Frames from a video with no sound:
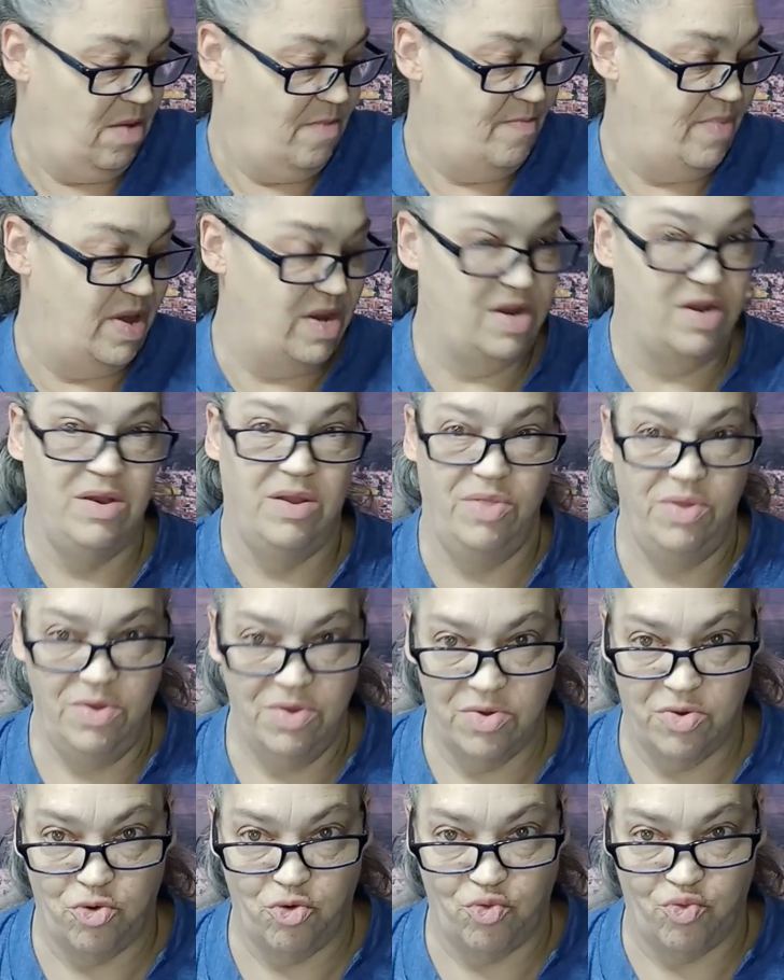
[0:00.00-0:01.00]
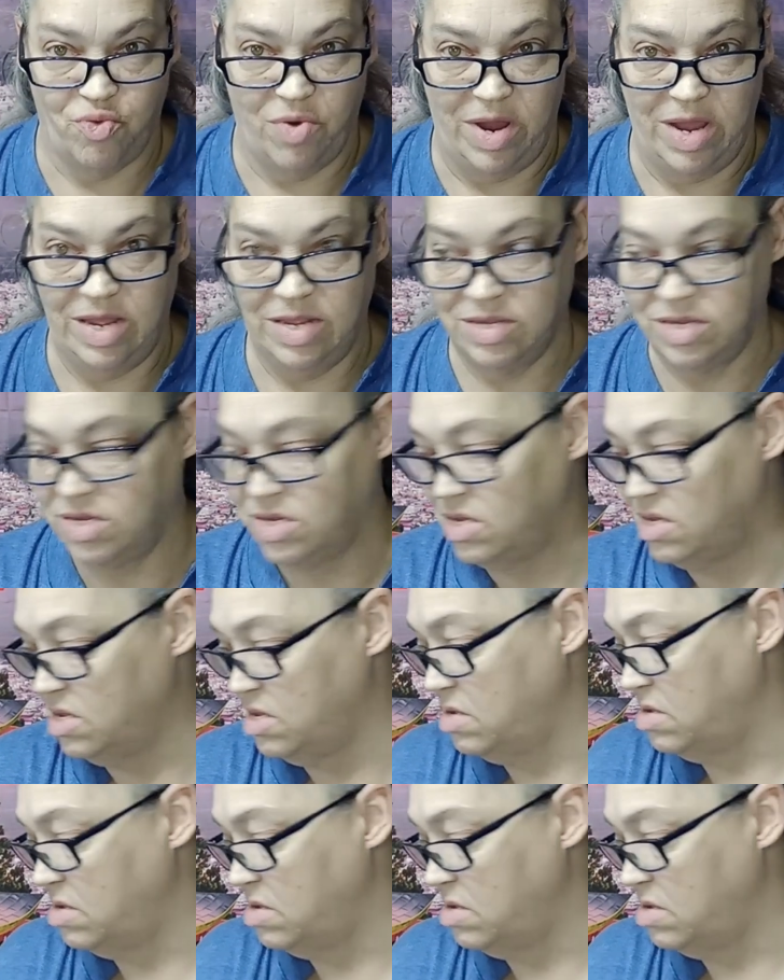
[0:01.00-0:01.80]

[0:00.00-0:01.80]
But another great